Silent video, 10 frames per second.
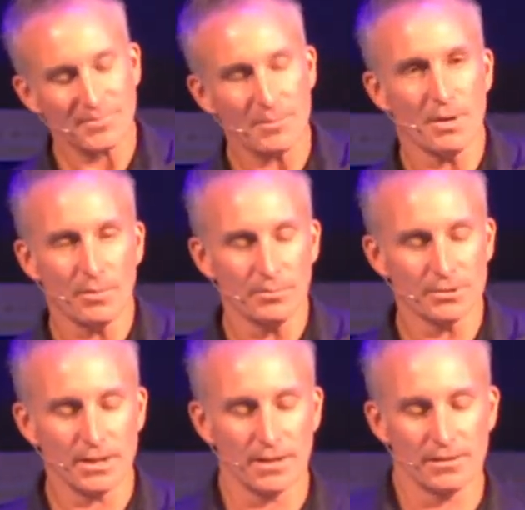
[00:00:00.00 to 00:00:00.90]
my mom was
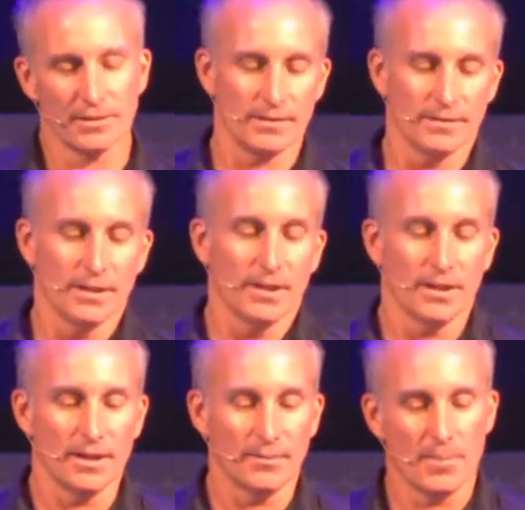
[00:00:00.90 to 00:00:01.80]
Catholic, and,
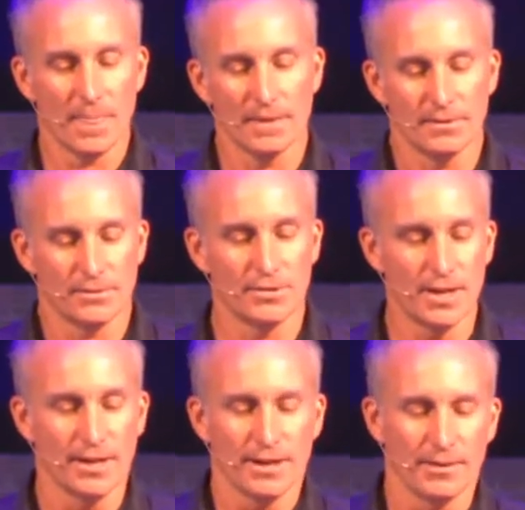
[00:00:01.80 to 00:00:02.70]
um, and she
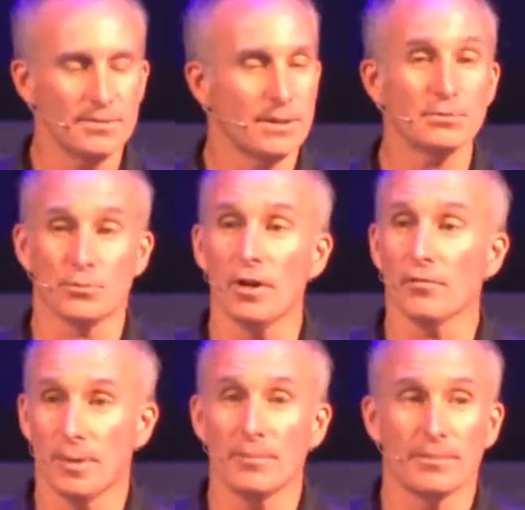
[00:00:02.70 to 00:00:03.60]
was, that was rough.
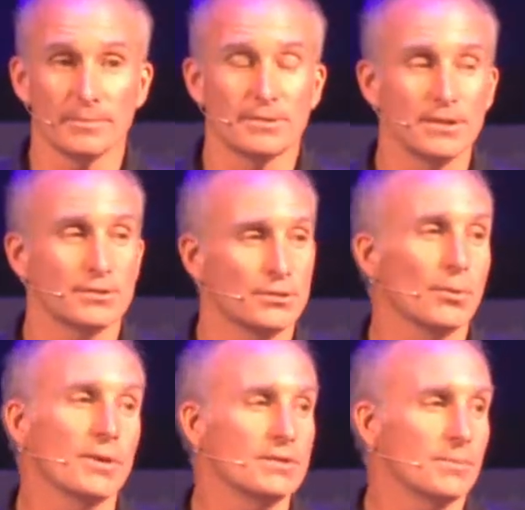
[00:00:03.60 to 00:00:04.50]
My mom she has
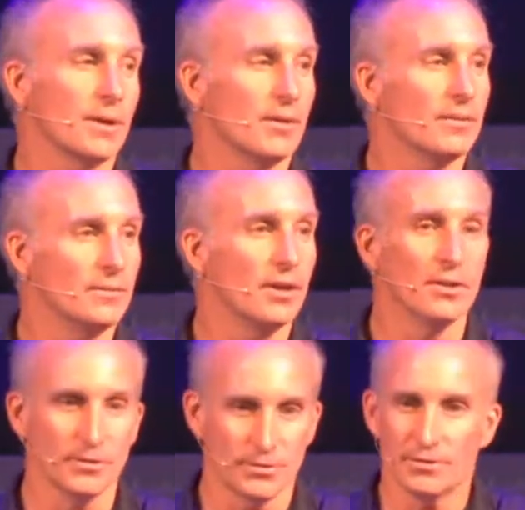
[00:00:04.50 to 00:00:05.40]
stories about
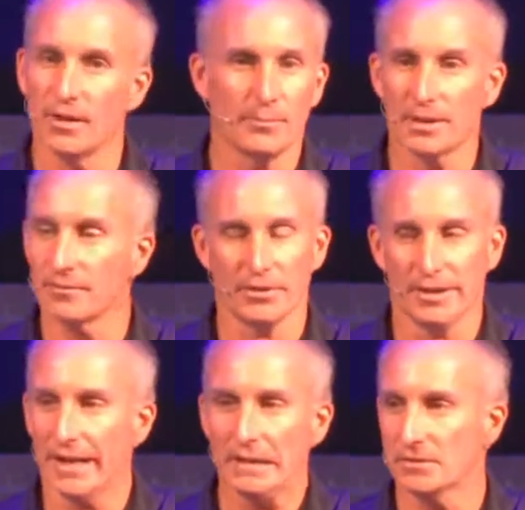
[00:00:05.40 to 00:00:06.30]
nuns not being very
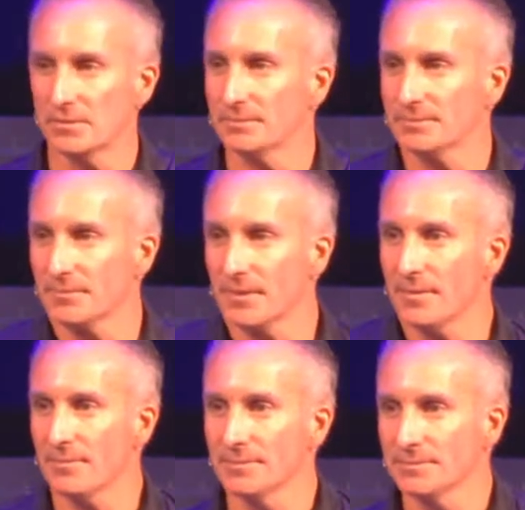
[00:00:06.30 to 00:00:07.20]
nice. Okay,
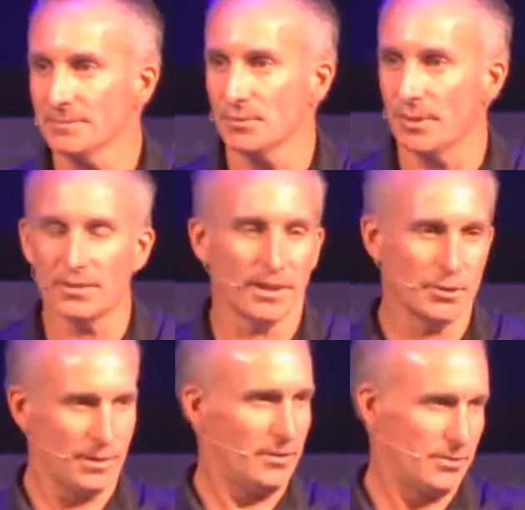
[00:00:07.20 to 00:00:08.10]
so be glad
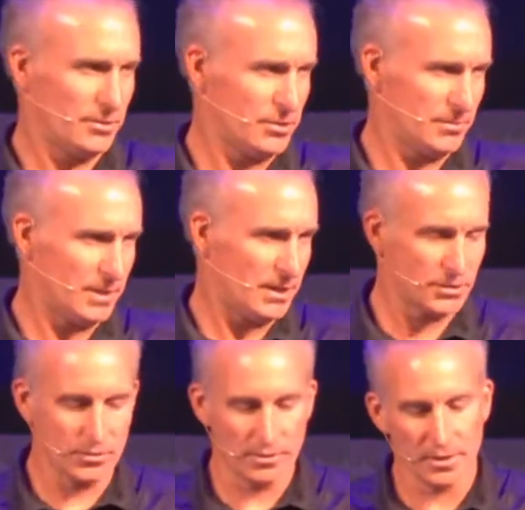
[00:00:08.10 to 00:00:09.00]
you have a Christian
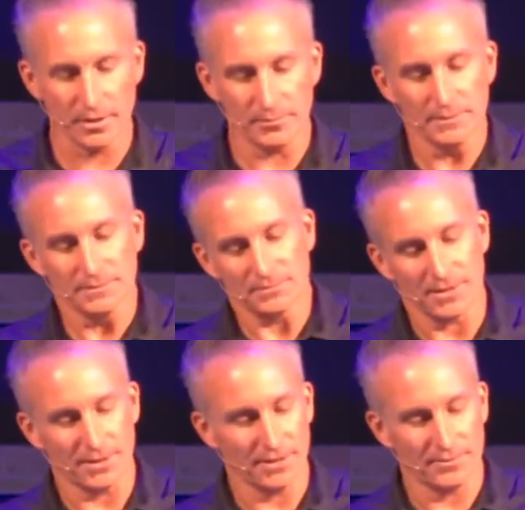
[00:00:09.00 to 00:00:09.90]
pastor, um,
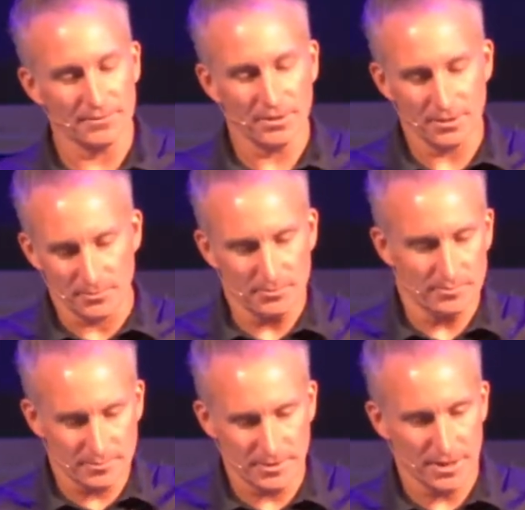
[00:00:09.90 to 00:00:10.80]
not not a
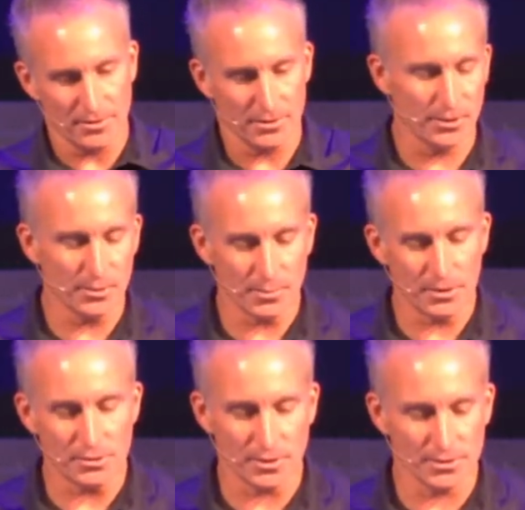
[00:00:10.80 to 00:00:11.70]
Catholic nun to
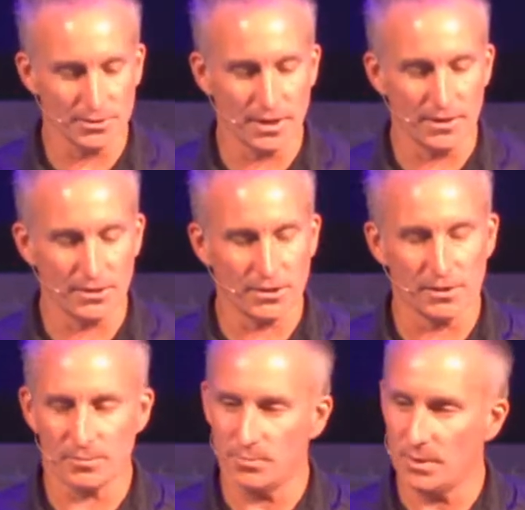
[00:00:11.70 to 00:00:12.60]
beat you because I think she got
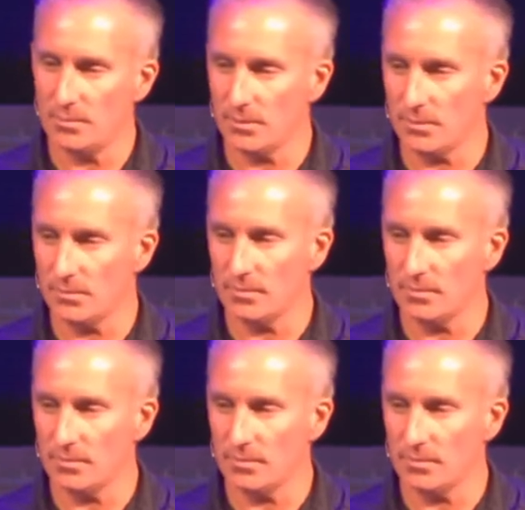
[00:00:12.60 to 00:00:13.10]
beat with